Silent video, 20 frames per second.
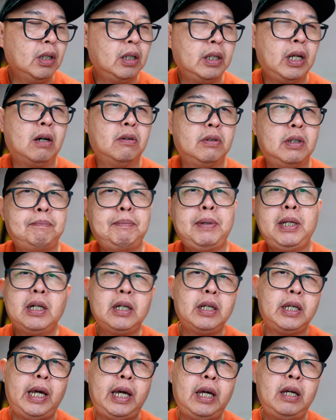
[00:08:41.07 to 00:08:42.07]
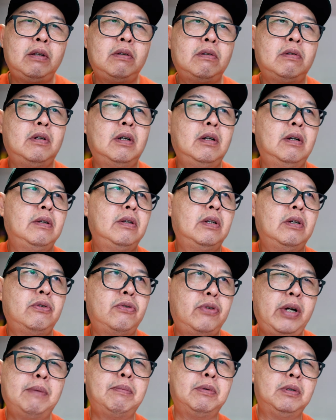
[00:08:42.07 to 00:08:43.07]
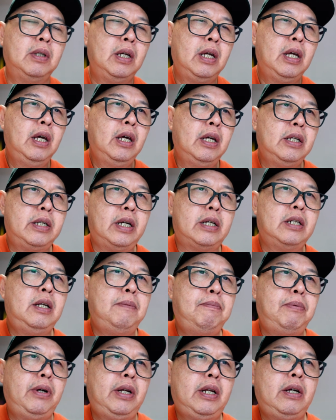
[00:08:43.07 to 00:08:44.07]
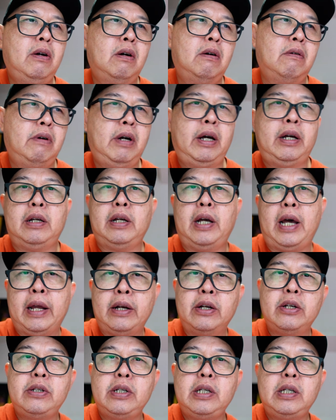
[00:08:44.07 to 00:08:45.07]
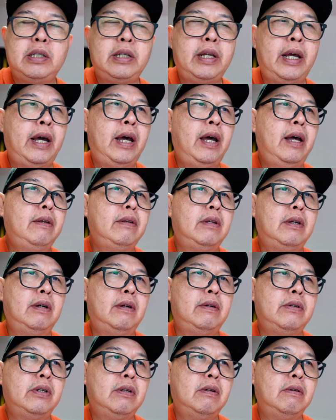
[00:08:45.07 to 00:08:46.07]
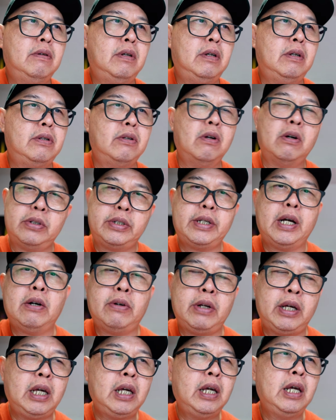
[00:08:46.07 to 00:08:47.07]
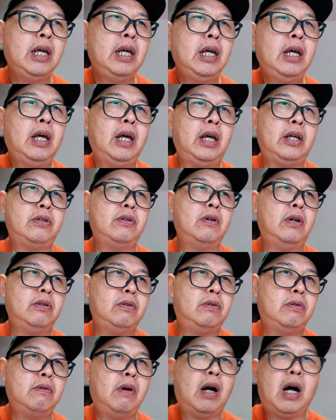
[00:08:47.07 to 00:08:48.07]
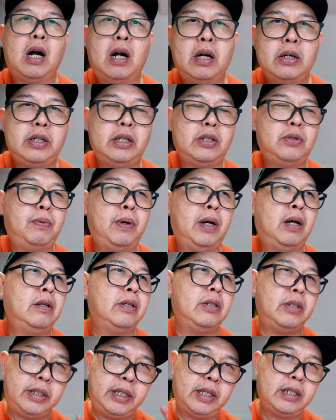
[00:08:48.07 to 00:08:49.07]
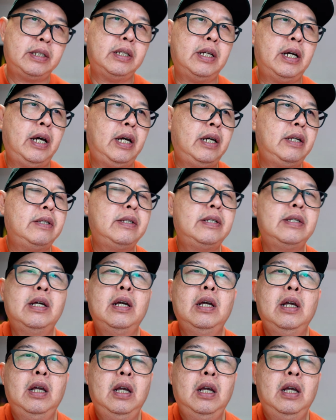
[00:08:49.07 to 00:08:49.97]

Now the planar gain to the treble is actually pretty all right. The energy is there. It's not shouty. It's not too harsh as well. It's just nice.